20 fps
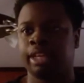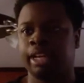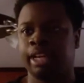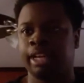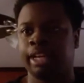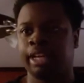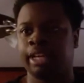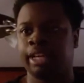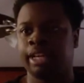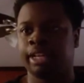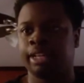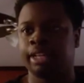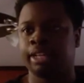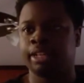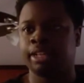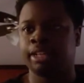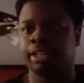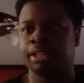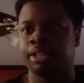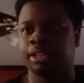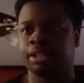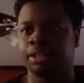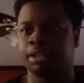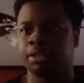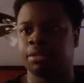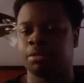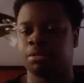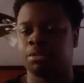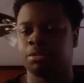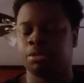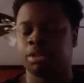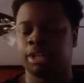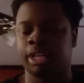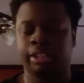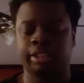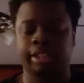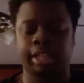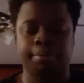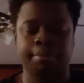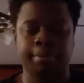And
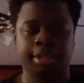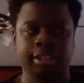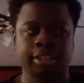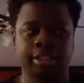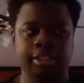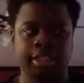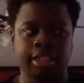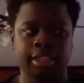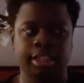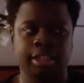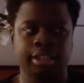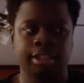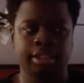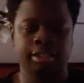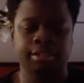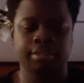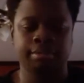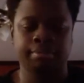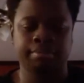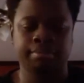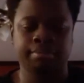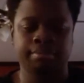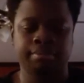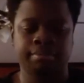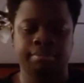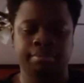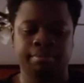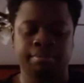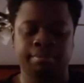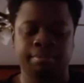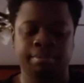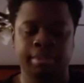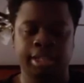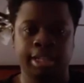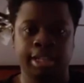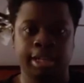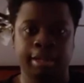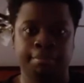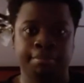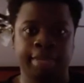without that being said,
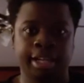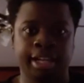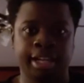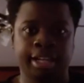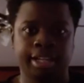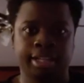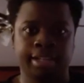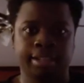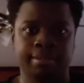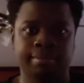I'm back.